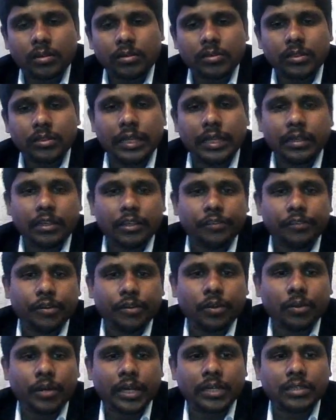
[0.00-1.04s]
Then if you
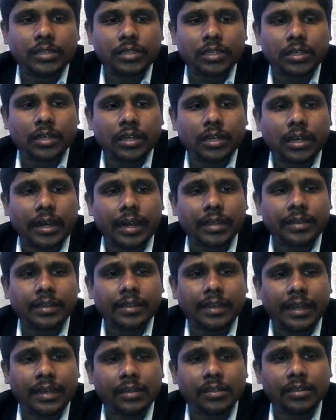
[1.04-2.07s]
look at another
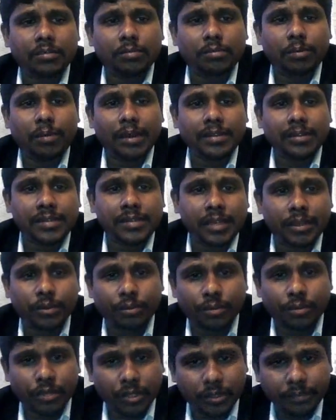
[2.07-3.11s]
angle, mobile
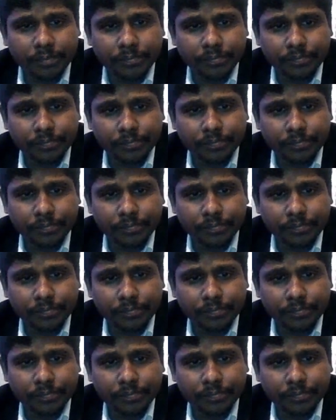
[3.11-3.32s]
security,